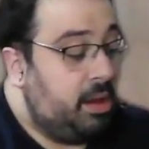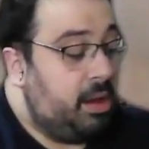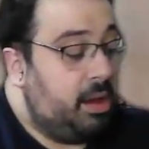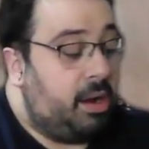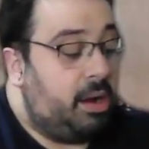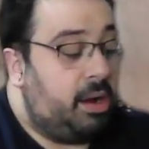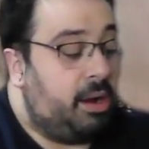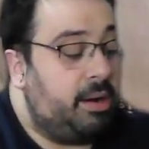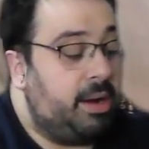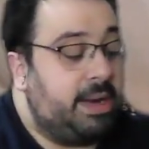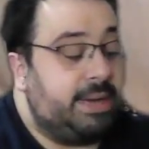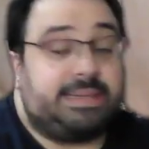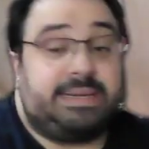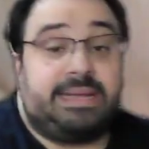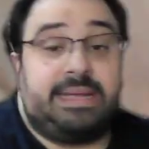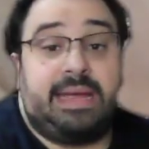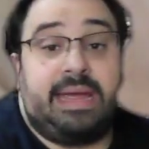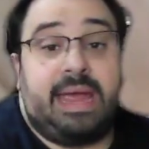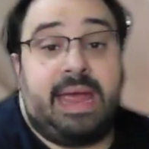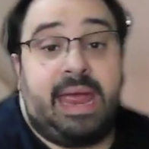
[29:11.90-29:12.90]

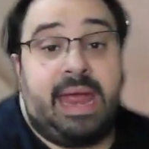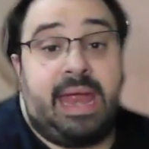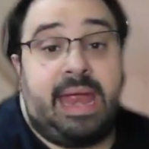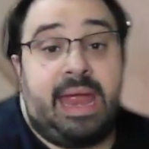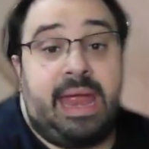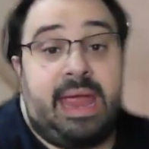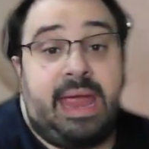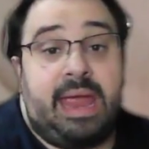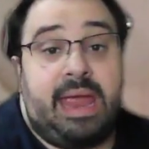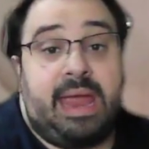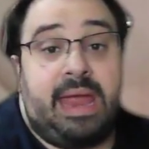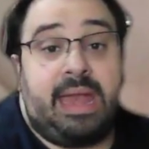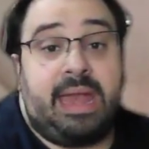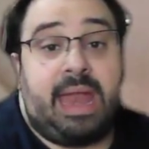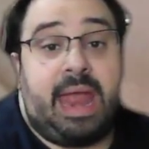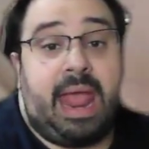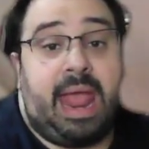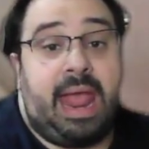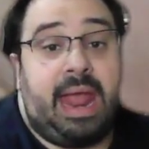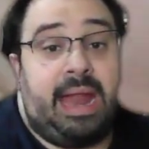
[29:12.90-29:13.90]
Alright, an
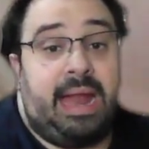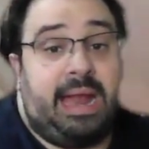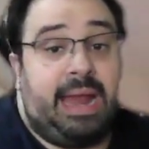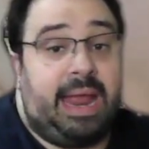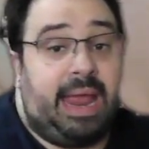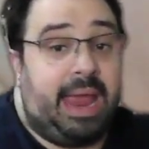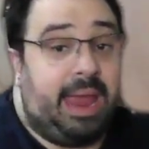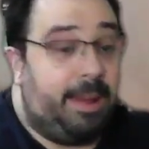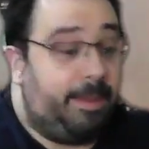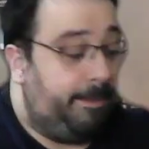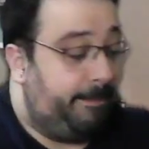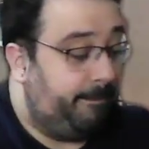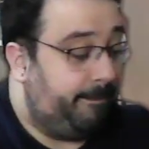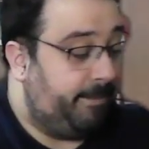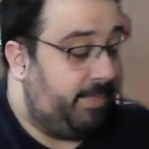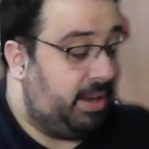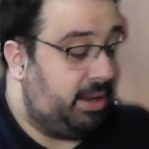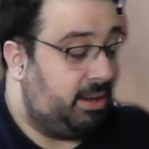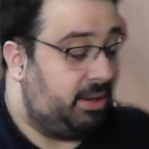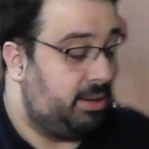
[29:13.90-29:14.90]

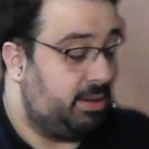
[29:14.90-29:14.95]
Allium, a